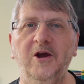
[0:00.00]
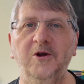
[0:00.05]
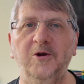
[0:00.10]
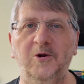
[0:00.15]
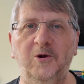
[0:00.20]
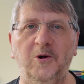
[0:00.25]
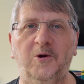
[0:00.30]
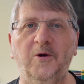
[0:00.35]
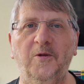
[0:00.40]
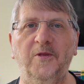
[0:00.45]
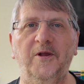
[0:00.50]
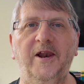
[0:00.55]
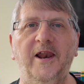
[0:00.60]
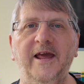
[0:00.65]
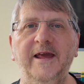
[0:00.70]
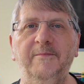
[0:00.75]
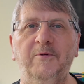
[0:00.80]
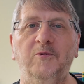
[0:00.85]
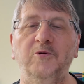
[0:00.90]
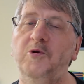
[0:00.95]
you look on the
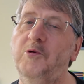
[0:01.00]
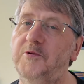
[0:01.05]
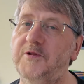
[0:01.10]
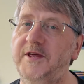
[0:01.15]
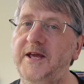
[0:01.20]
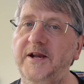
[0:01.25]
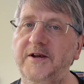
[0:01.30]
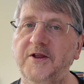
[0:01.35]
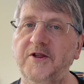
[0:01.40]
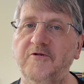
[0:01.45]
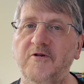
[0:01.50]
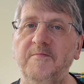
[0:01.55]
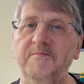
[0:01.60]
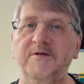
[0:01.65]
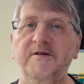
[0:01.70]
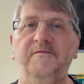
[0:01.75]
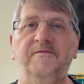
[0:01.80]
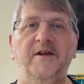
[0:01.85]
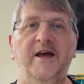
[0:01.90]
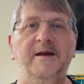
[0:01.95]
label, you'll see a
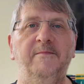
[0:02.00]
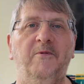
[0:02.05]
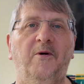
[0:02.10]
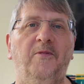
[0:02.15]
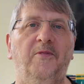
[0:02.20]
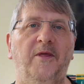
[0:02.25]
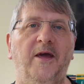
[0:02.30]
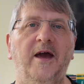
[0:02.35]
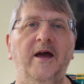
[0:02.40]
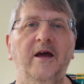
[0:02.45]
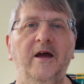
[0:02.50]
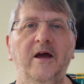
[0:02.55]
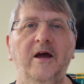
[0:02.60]
descriptive name on there.